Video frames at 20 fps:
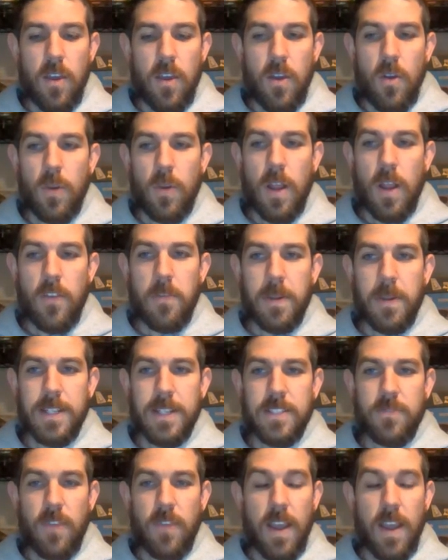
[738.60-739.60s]
when
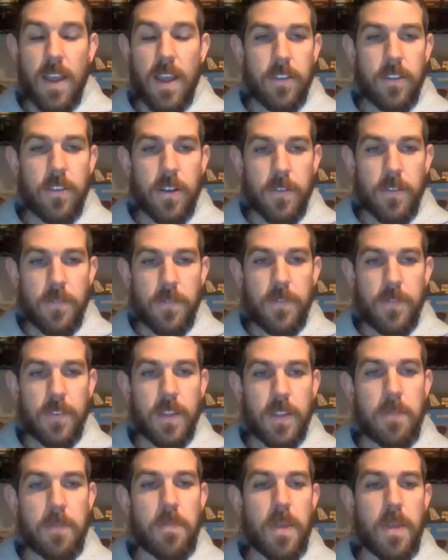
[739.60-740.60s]
everybody's ready, you're going to
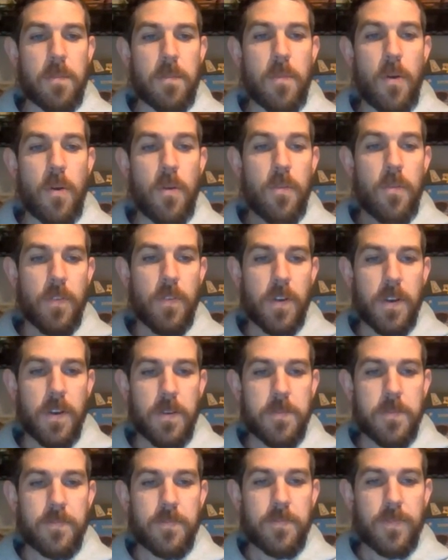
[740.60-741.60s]
flip them
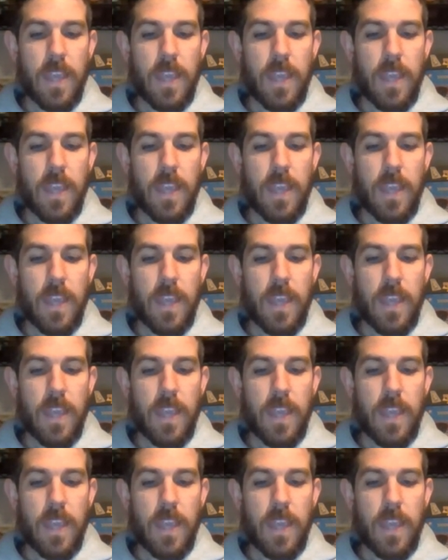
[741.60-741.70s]
over